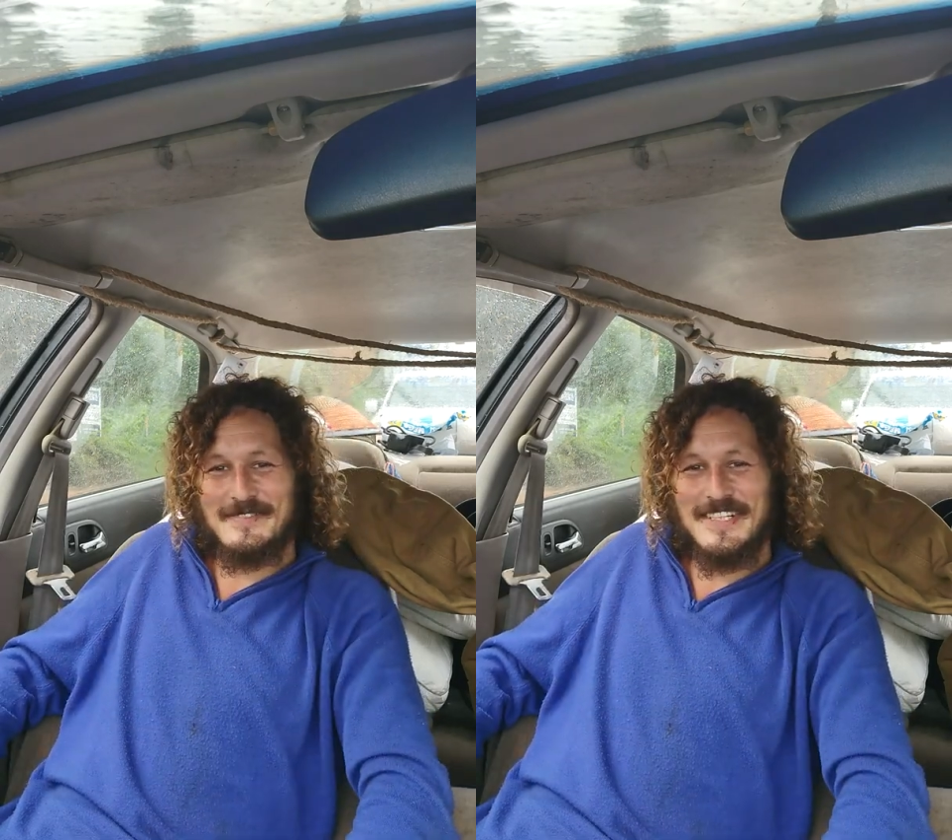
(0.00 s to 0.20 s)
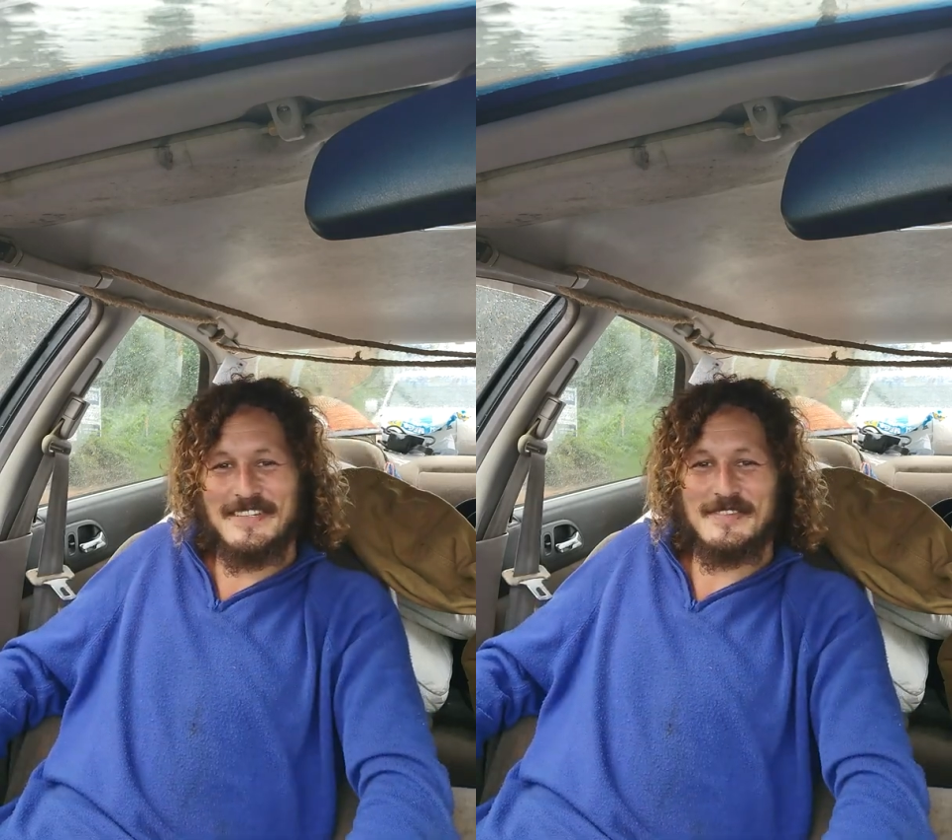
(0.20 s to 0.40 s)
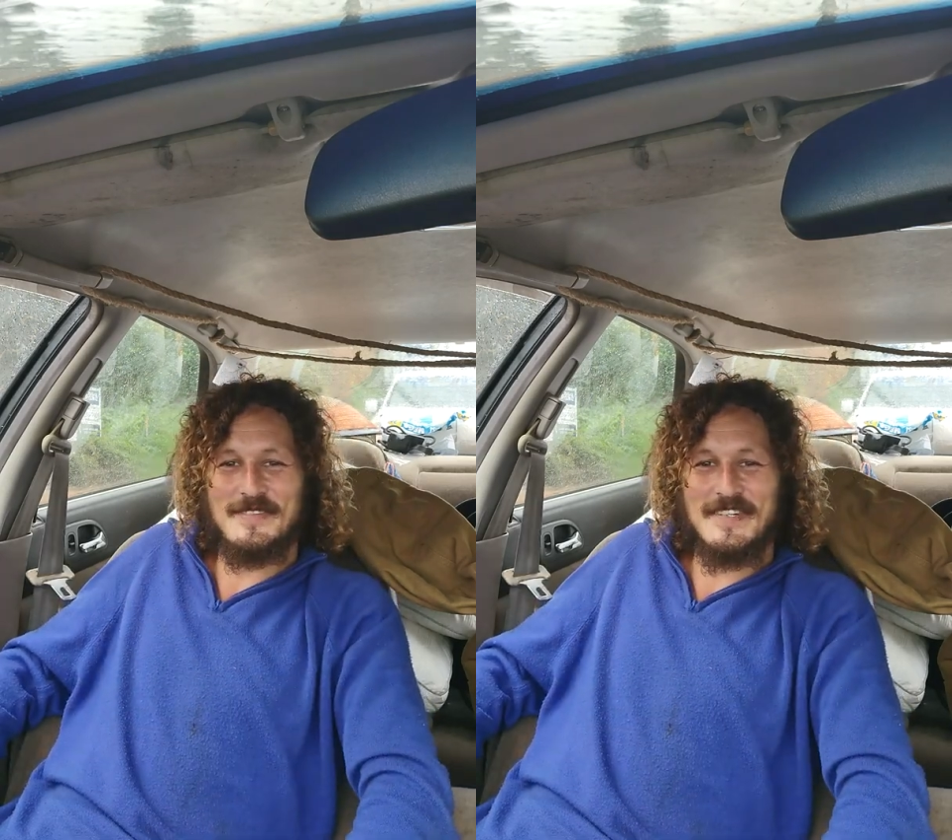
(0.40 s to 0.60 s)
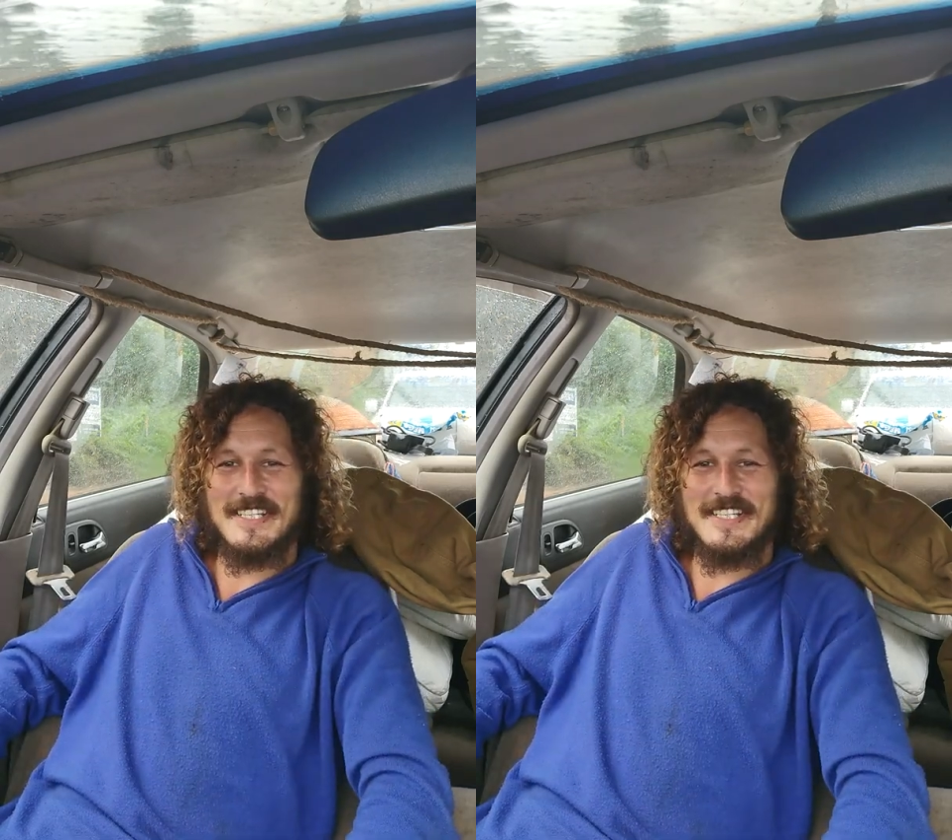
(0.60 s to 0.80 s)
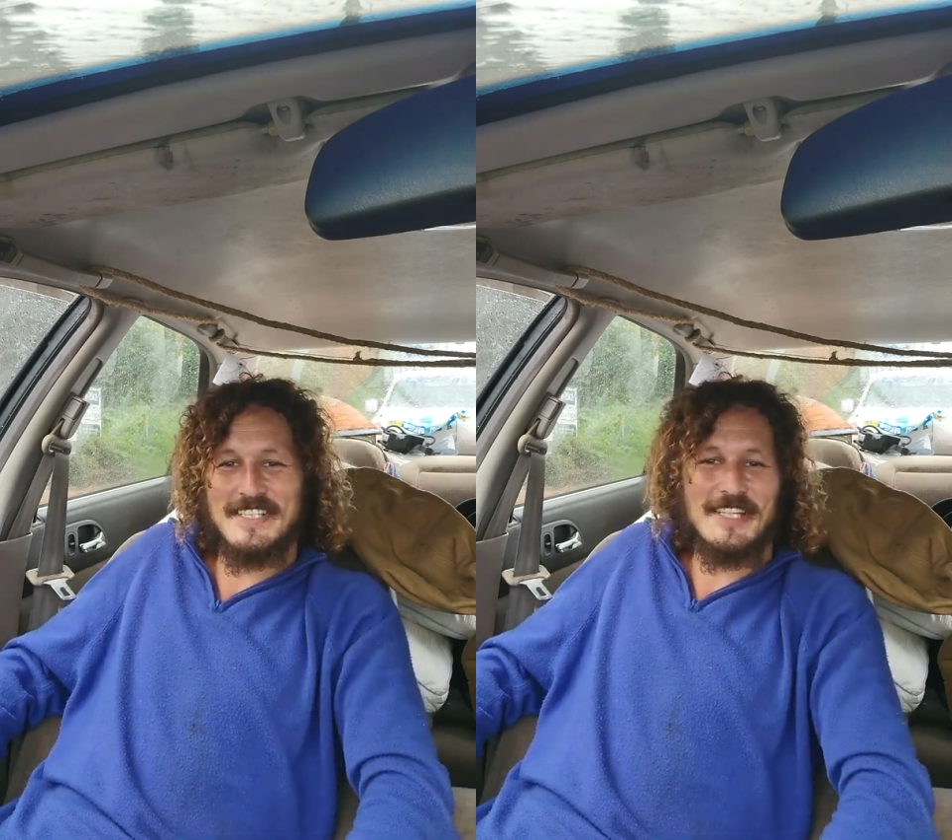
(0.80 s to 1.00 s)
You made it through the
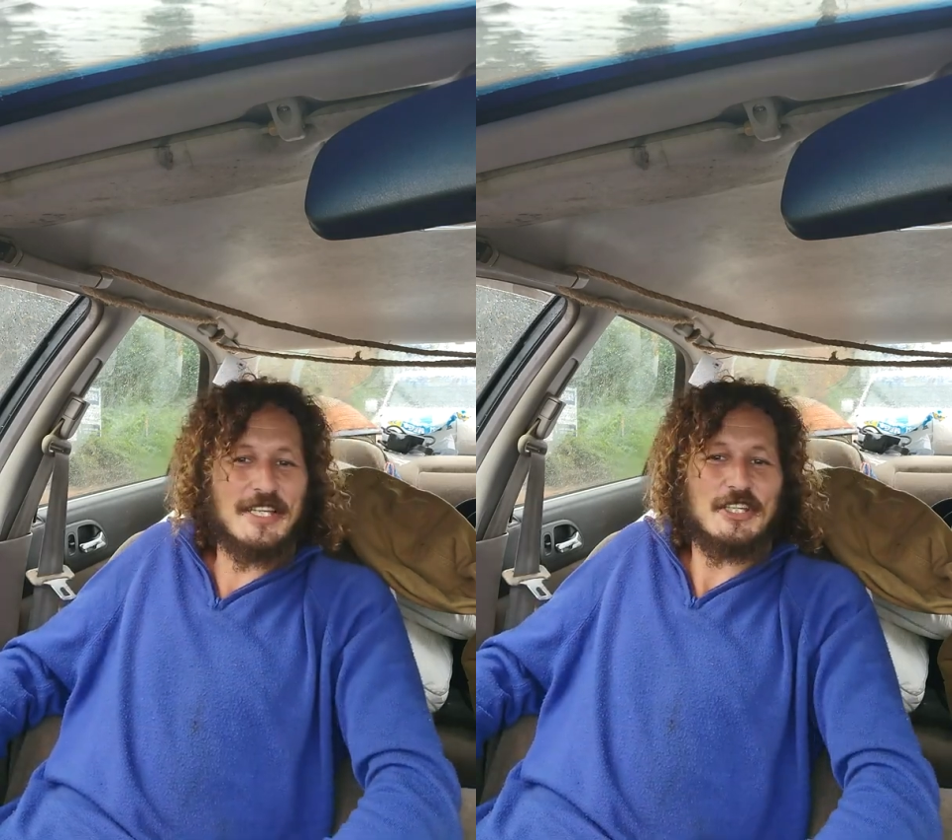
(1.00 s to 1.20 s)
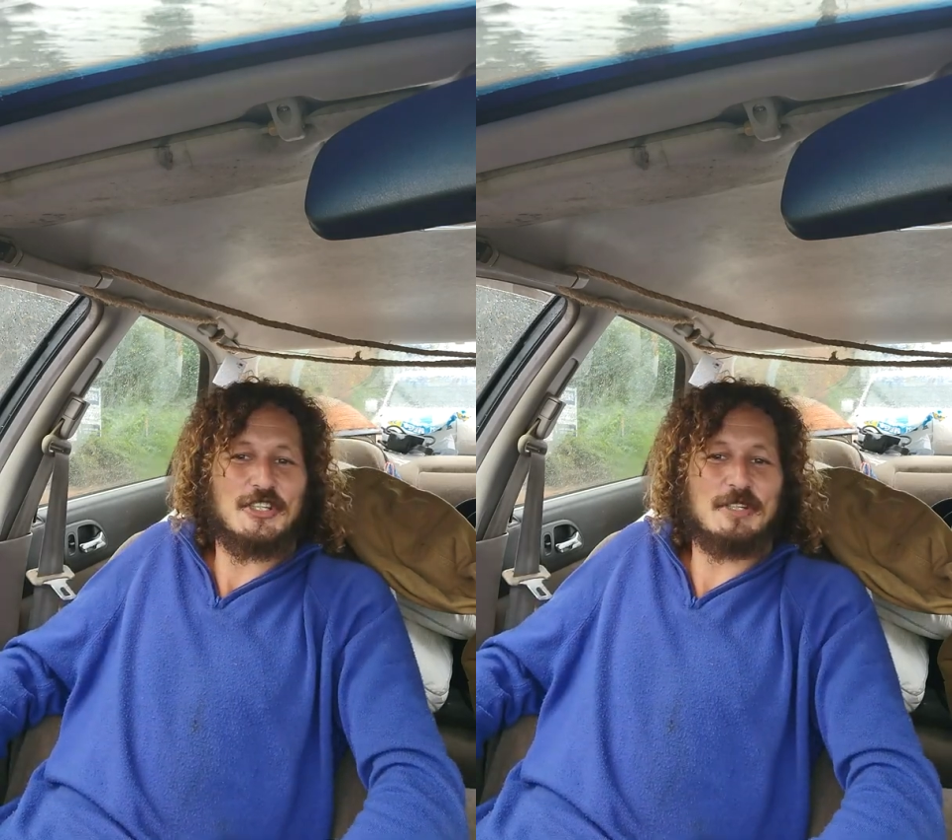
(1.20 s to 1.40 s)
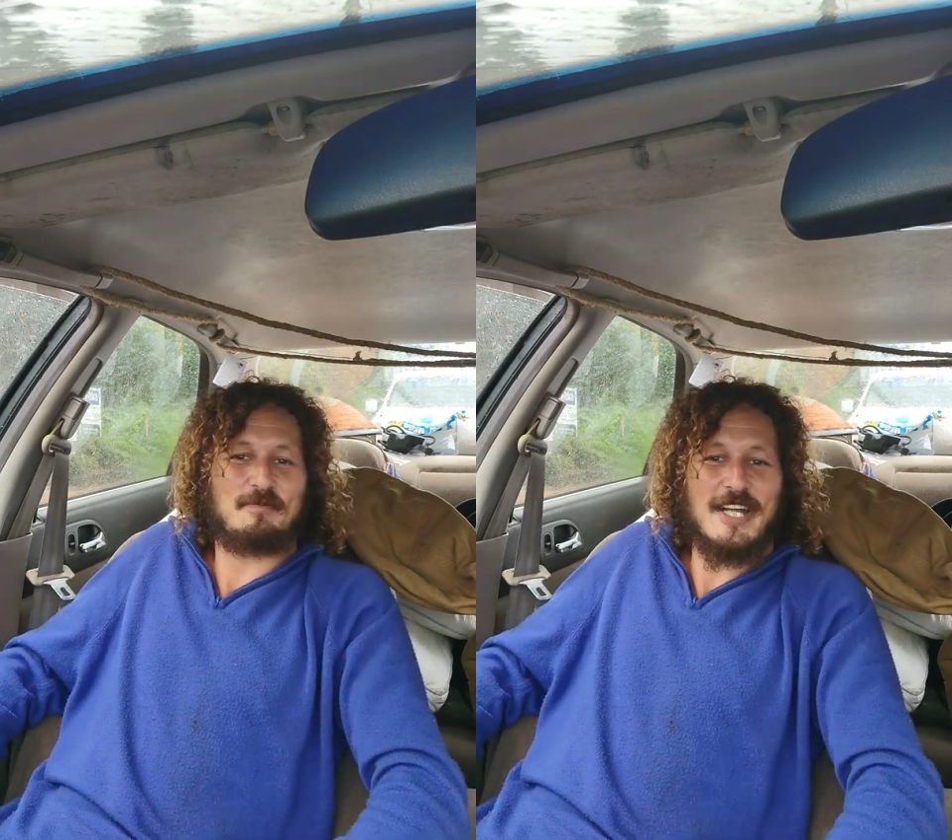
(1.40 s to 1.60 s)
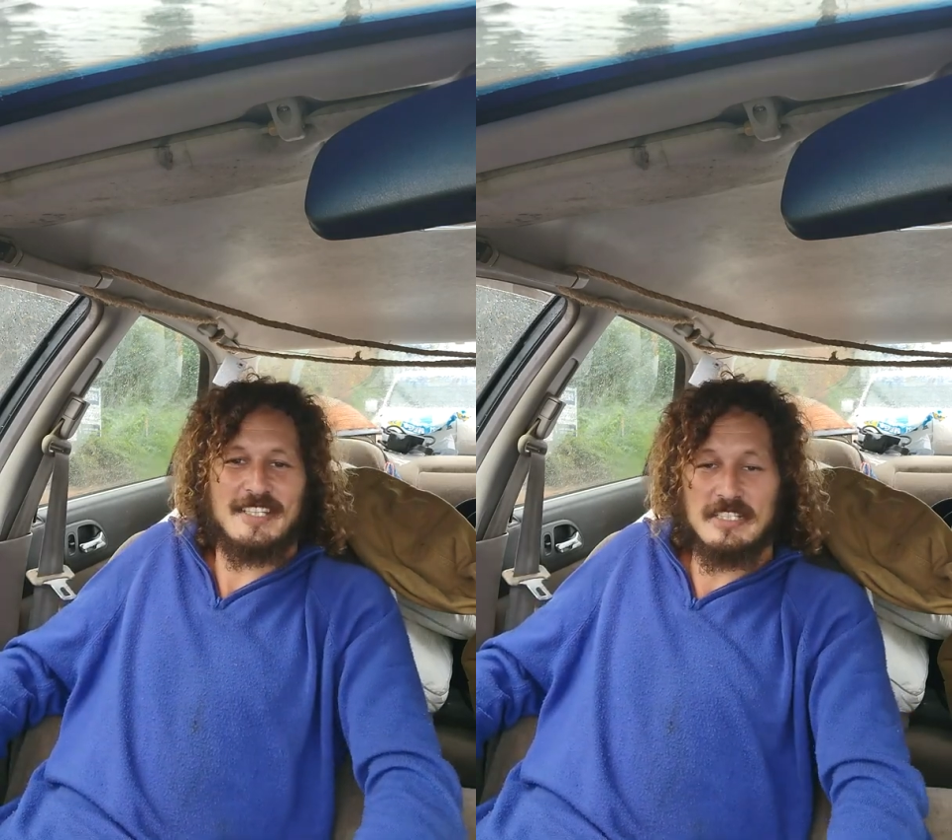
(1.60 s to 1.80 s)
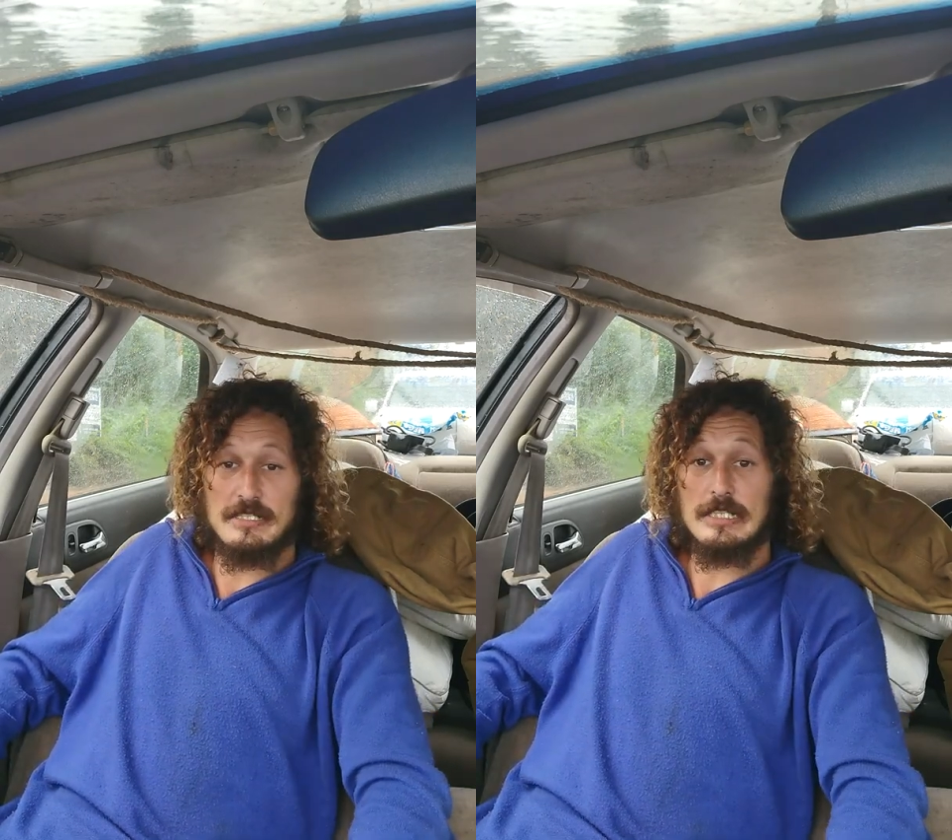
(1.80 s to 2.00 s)
meditation, like a chud
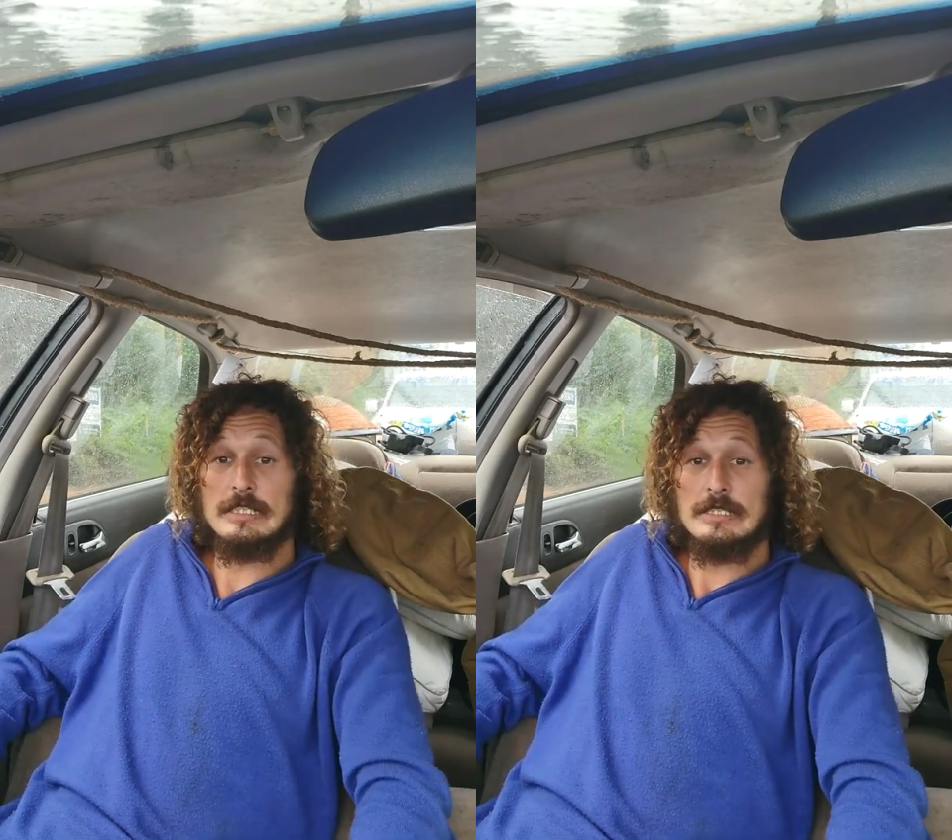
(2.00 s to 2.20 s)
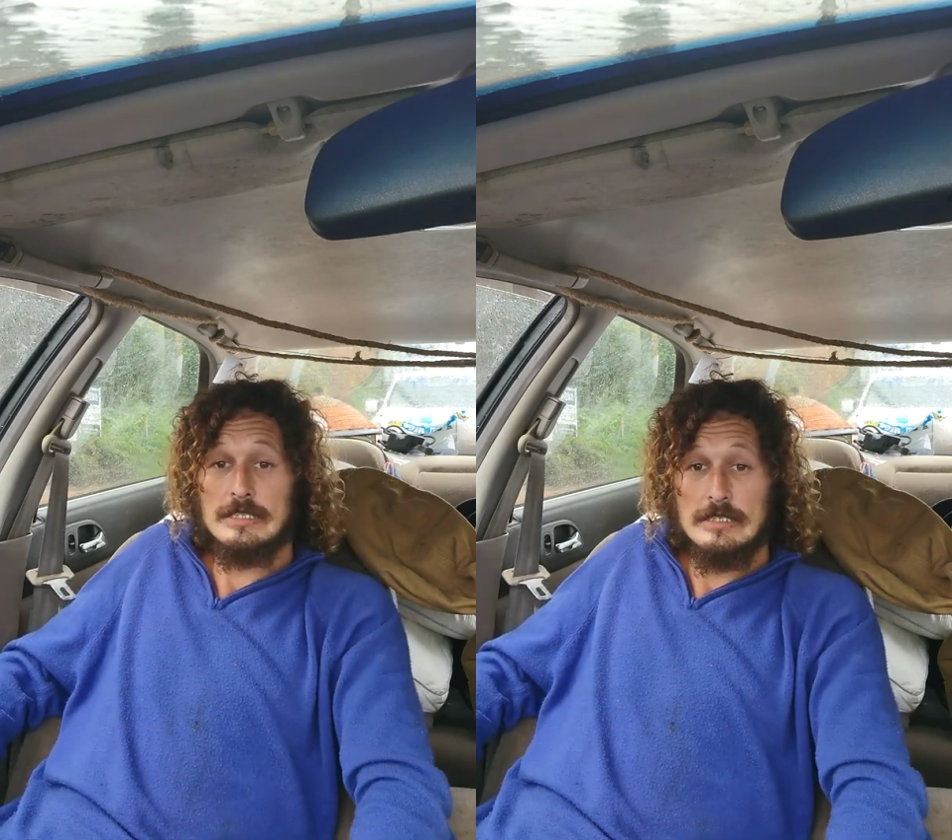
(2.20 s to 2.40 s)
practice. You're like,